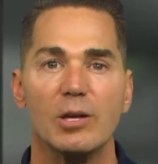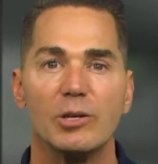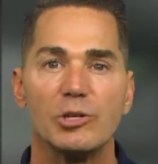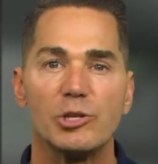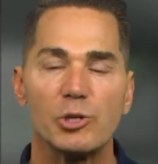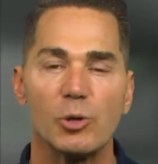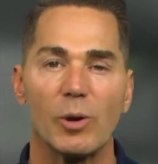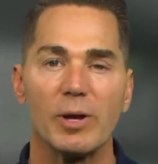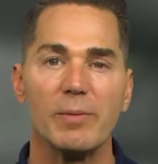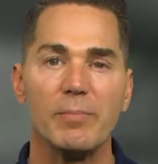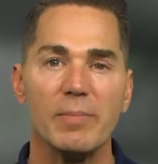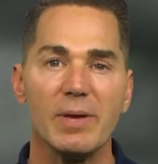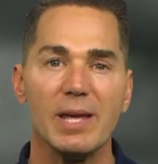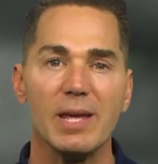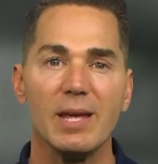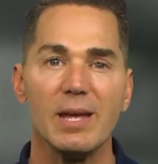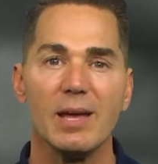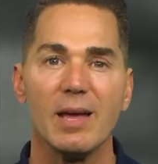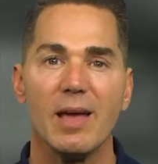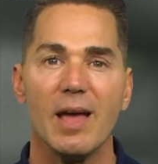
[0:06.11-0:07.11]
join
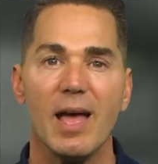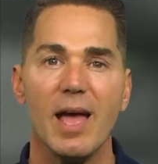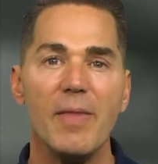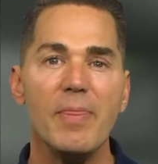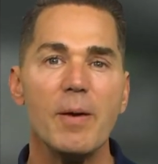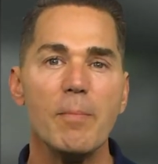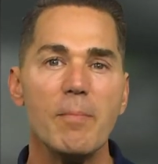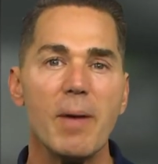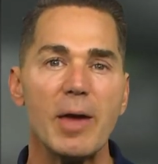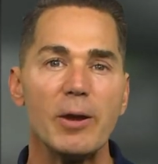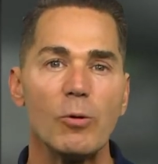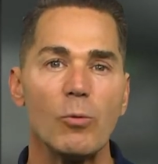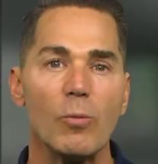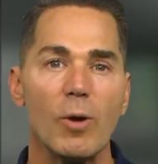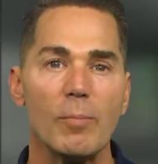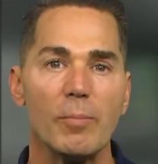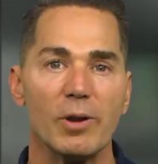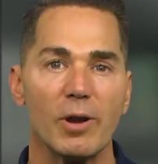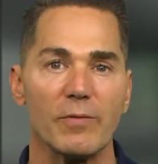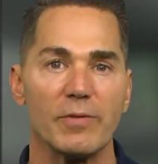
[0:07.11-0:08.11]
me and the men and
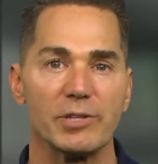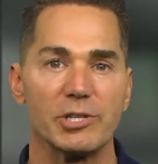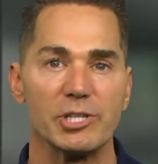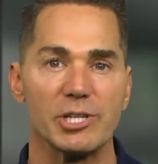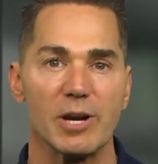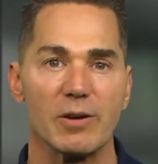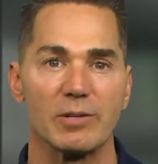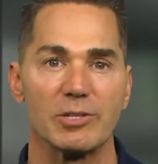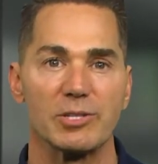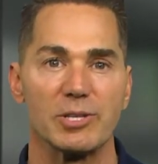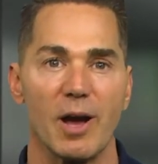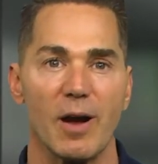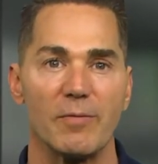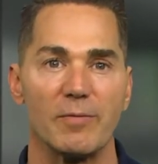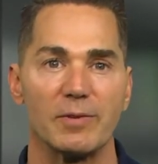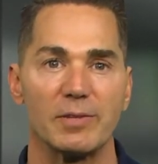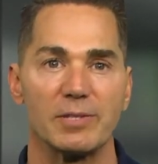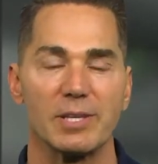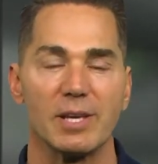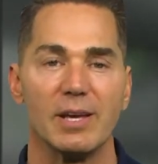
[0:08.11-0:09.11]
women of the Sheriff's
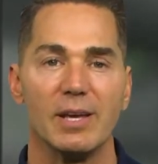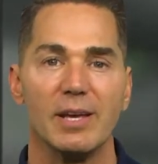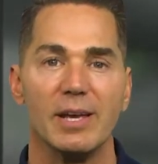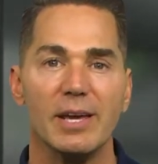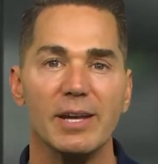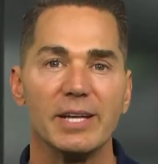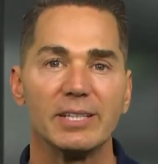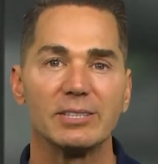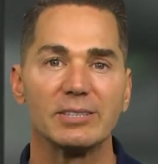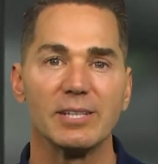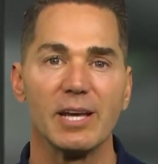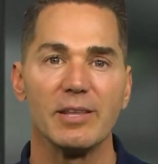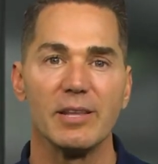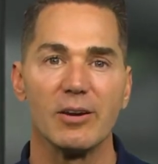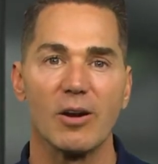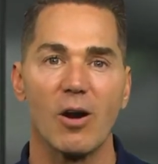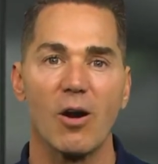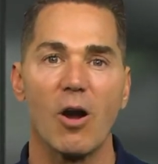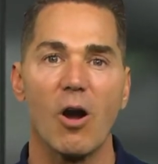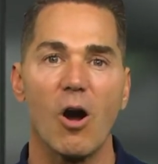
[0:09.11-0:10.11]
Office in extending
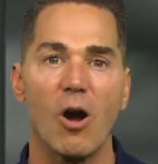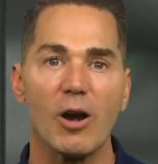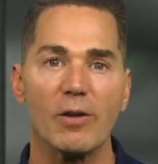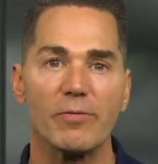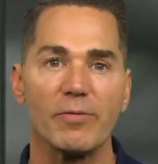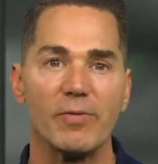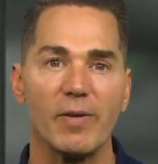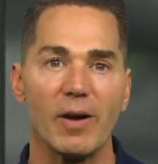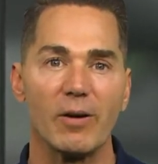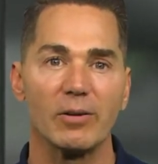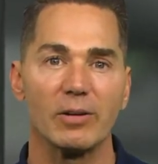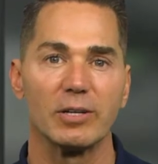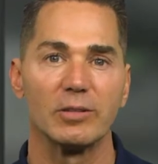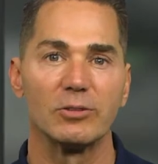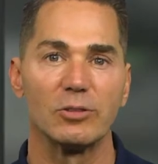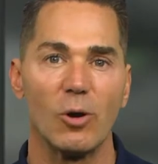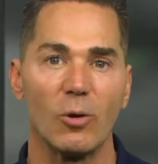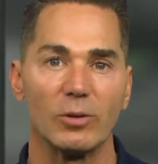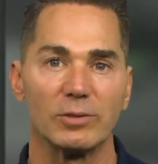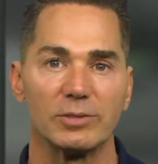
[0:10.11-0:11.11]
our heartfelt
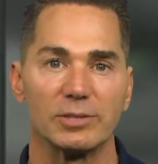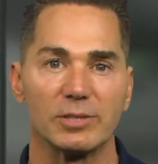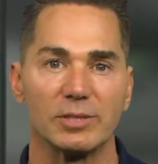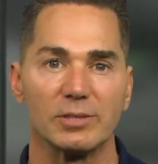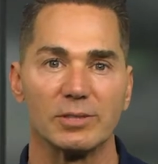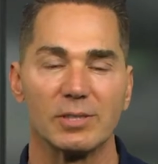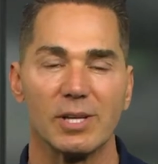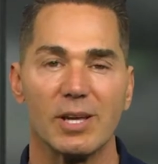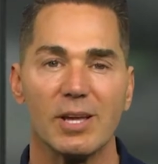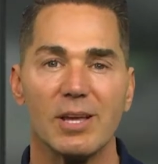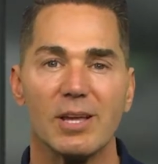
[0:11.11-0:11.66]
condolences